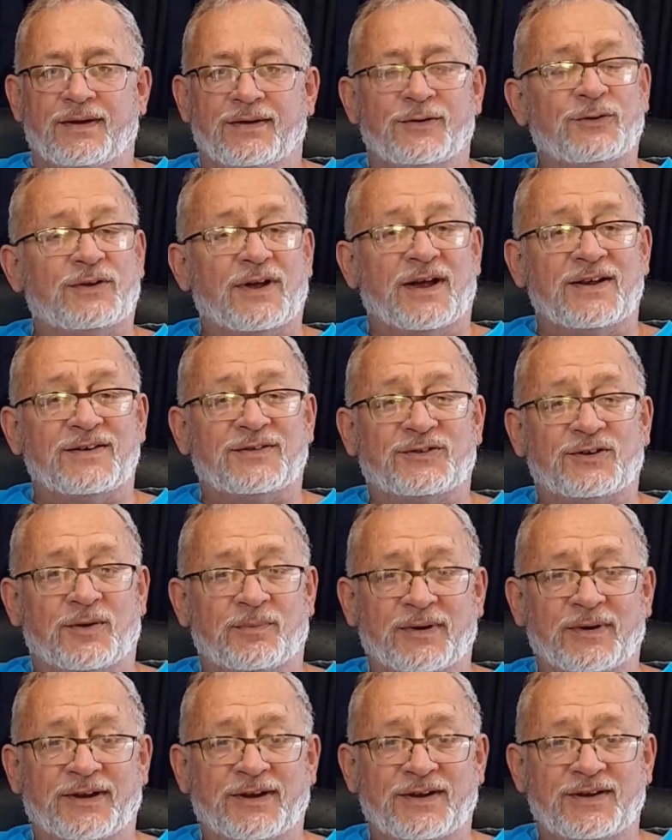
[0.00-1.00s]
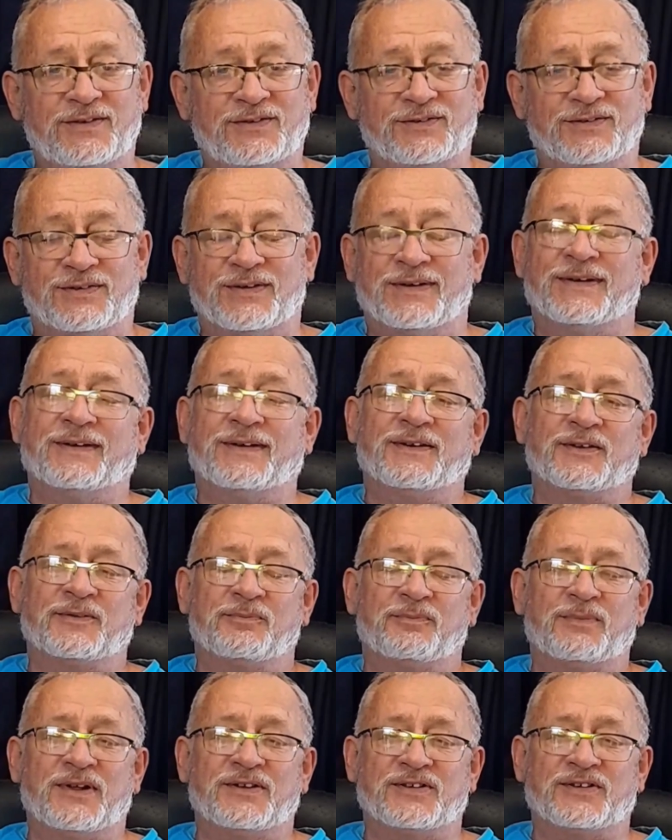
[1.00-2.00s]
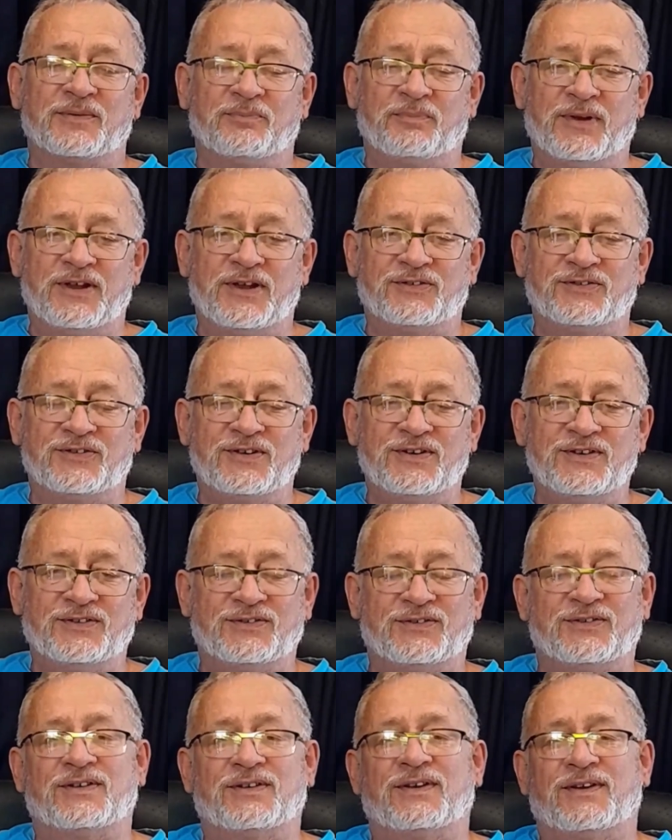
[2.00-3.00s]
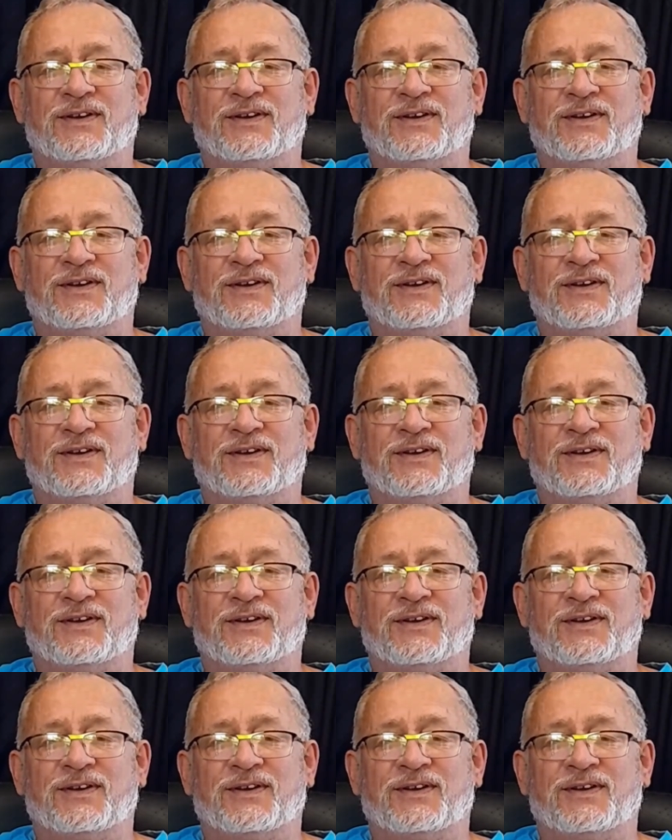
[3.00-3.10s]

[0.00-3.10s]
Today's topic is bits and pieces,